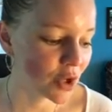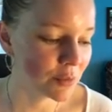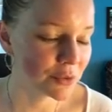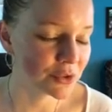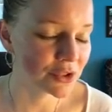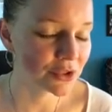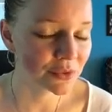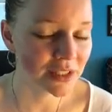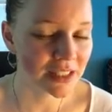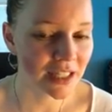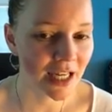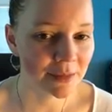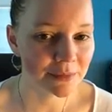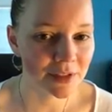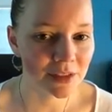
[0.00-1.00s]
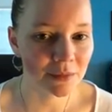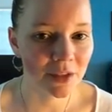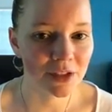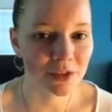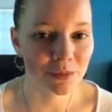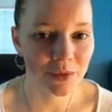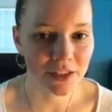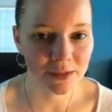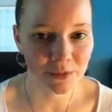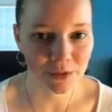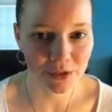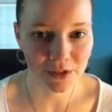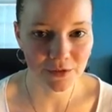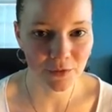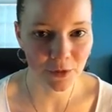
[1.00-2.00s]
Almost 3 times as much breast
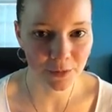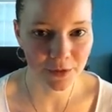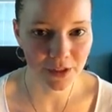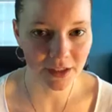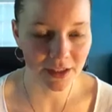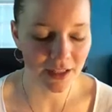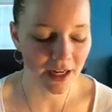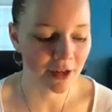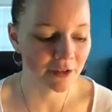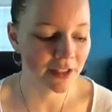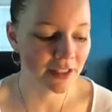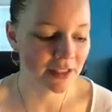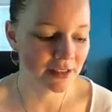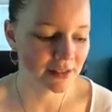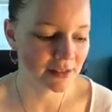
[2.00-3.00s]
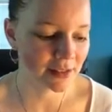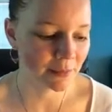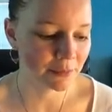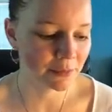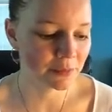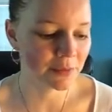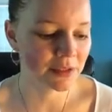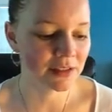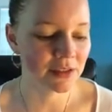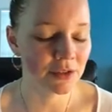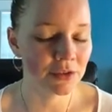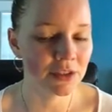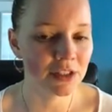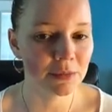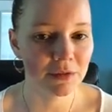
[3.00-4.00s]
milk as formula now in his supplements. It
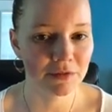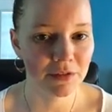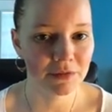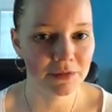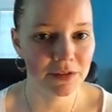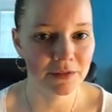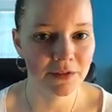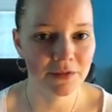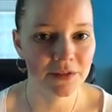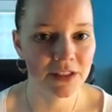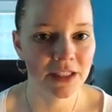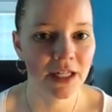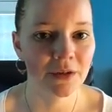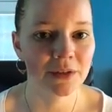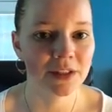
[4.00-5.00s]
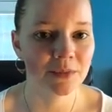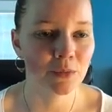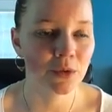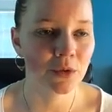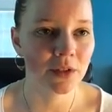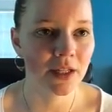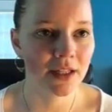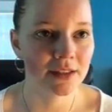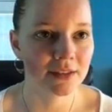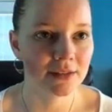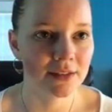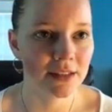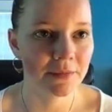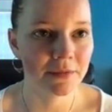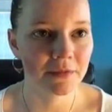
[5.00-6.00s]
used to be 50-50. Now it's more like
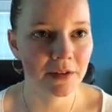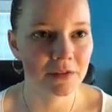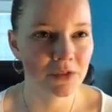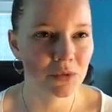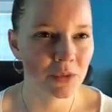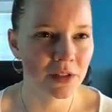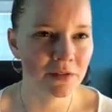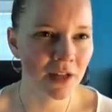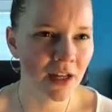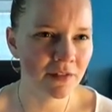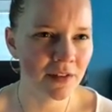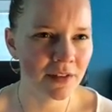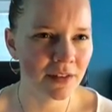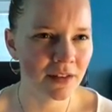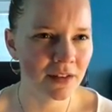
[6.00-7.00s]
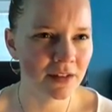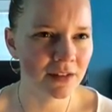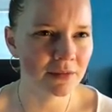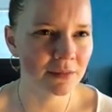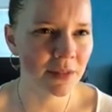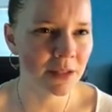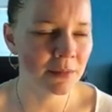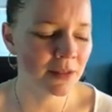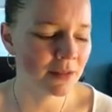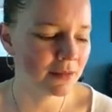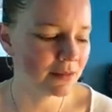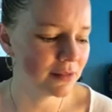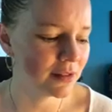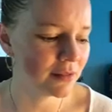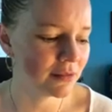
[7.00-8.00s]
75-25, I think, maybe.
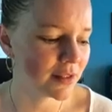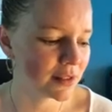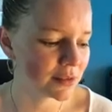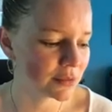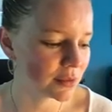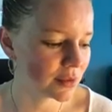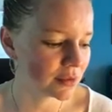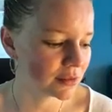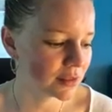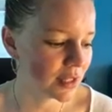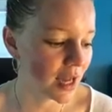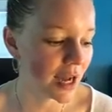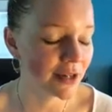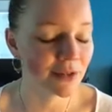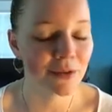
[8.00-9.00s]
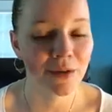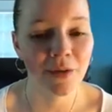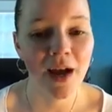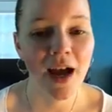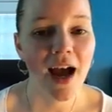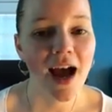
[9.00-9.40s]
No, that's wrong. I don't know.